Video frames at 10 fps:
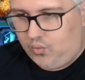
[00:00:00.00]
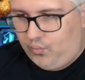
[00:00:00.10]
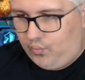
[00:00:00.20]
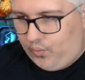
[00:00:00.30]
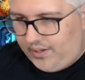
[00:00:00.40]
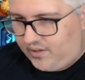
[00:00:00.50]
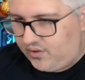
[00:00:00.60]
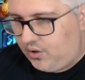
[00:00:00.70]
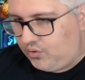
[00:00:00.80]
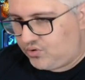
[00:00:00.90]
we need to
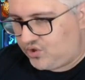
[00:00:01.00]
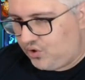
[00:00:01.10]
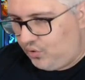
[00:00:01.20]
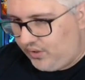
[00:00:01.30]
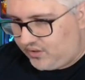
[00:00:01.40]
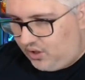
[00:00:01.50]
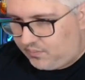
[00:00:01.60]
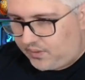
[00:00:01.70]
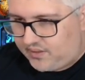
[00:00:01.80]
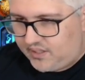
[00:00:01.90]
know. So it got
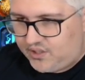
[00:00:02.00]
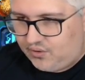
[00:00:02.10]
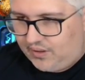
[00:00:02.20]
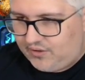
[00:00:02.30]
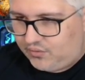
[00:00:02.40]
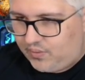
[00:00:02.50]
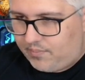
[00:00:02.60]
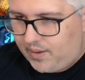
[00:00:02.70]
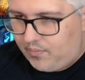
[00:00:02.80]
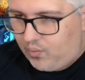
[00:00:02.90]
potential. I don't
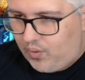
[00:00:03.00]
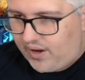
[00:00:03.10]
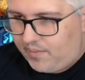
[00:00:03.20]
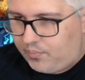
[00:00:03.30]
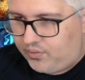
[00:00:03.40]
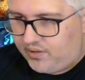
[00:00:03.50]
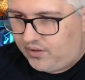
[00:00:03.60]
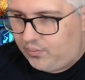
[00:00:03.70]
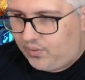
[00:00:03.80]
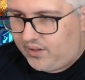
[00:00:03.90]
remember where I put the other
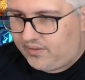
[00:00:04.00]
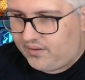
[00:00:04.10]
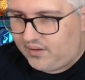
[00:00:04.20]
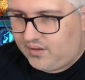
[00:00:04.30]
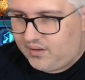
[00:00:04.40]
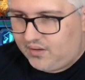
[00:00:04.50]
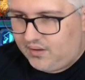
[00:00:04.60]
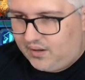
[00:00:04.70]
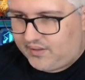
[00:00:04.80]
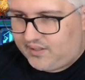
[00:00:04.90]
one.
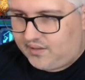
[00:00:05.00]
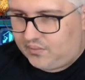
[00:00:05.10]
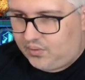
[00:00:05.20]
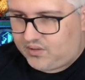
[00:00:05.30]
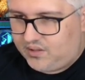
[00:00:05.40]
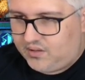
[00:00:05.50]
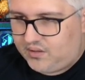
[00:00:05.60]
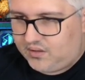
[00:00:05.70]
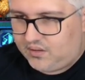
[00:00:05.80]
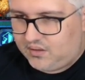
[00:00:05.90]
I think it was here.
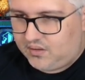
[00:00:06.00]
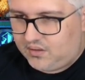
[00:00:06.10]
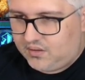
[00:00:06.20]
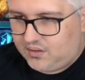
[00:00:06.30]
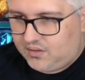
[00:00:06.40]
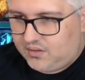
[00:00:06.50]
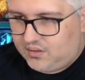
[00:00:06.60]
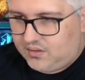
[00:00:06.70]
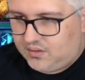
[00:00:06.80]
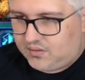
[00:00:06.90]

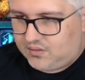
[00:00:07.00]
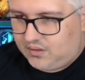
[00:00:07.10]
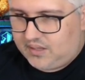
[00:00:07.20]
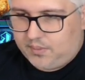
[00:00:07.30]
So let me